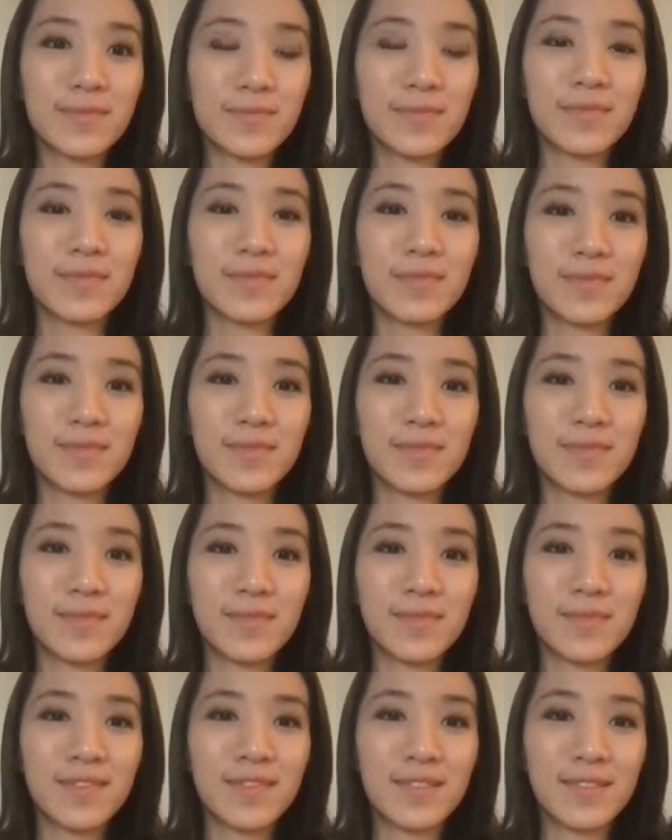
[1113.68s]

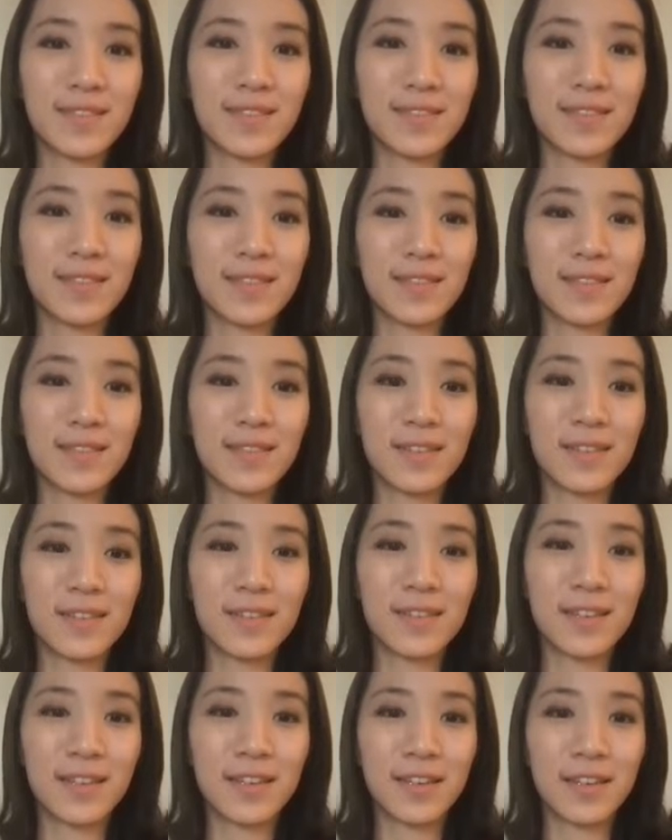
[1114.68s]

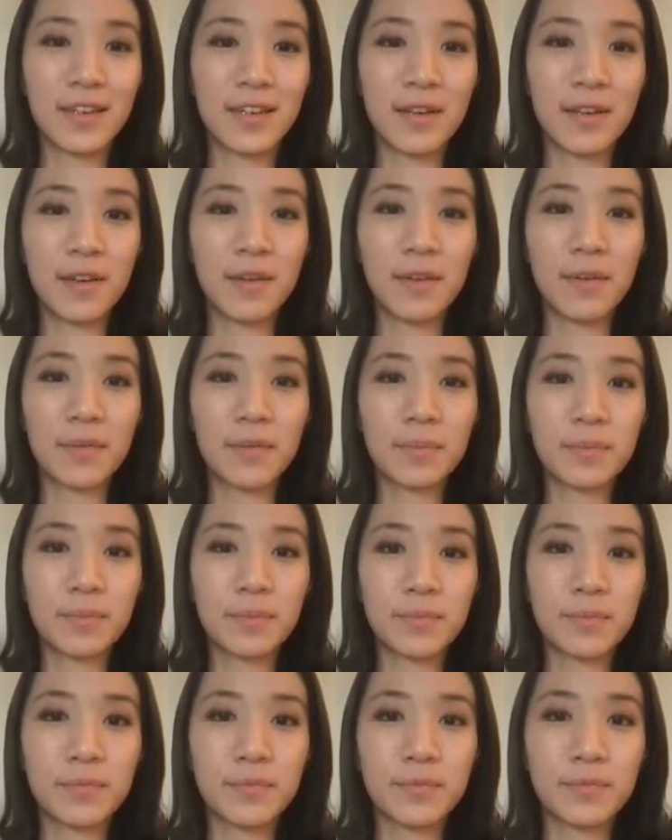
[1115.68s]

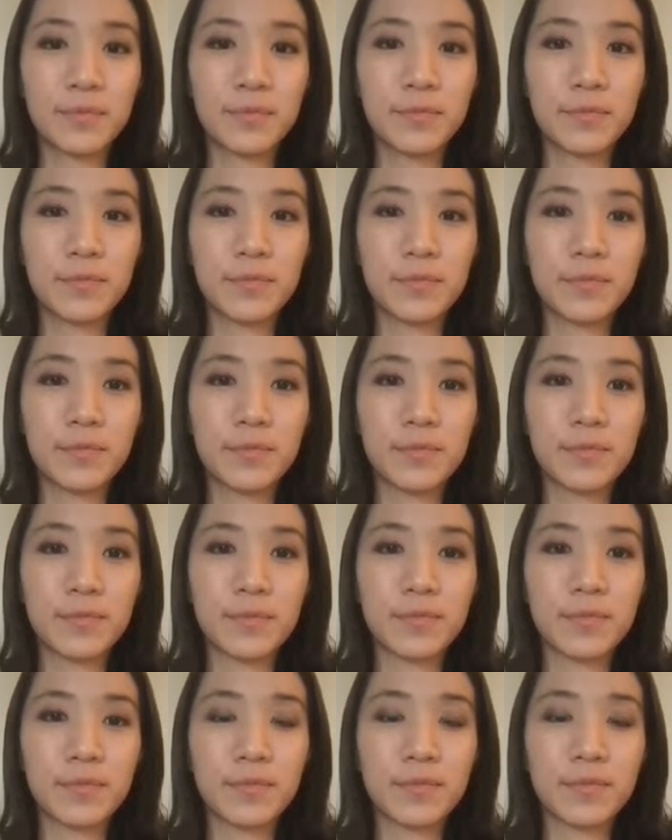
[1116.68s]

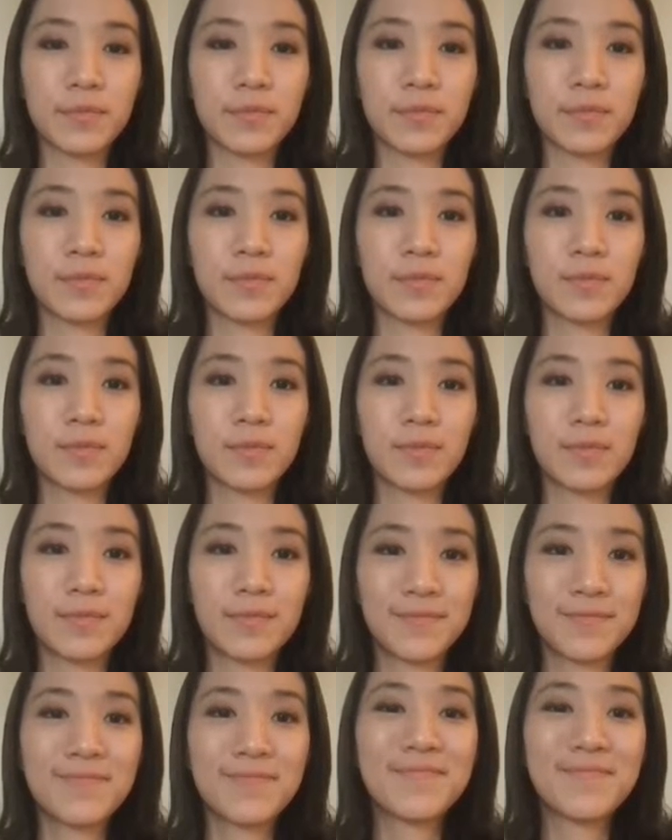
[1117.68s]

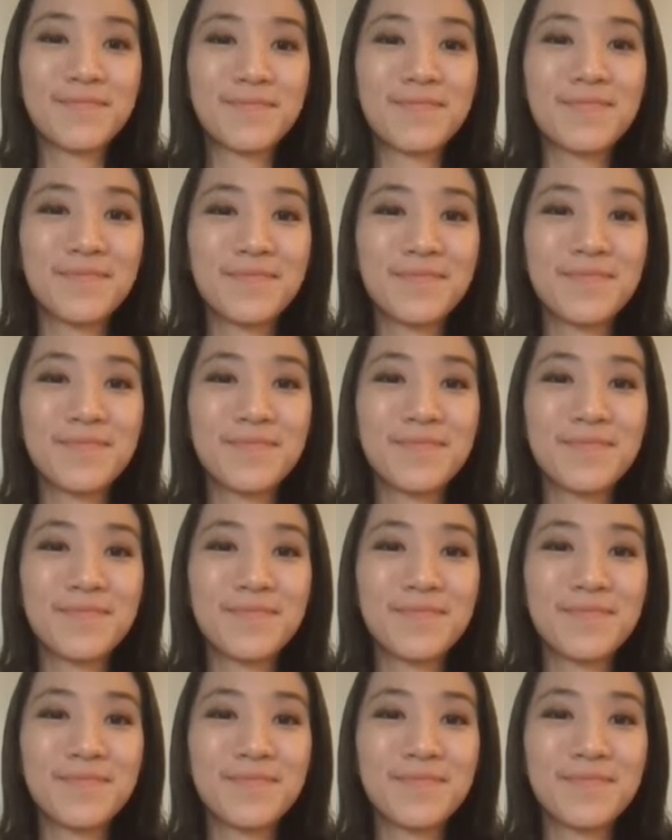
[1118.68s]
[no speech]